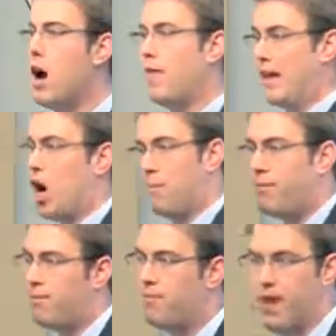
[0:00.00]
Are they
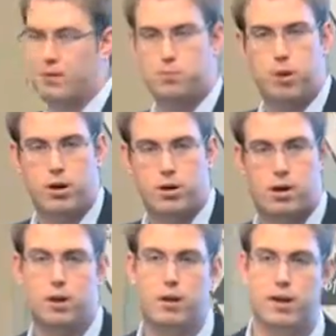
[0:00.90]
coming from Facebook?
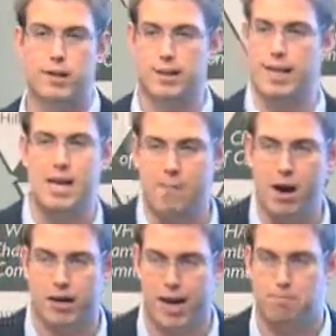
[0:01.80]
Is it the
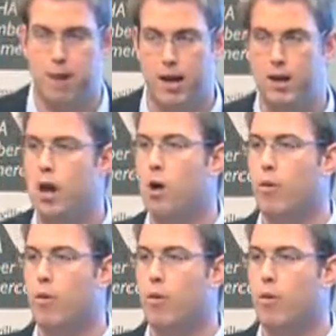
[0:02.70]
email campaign?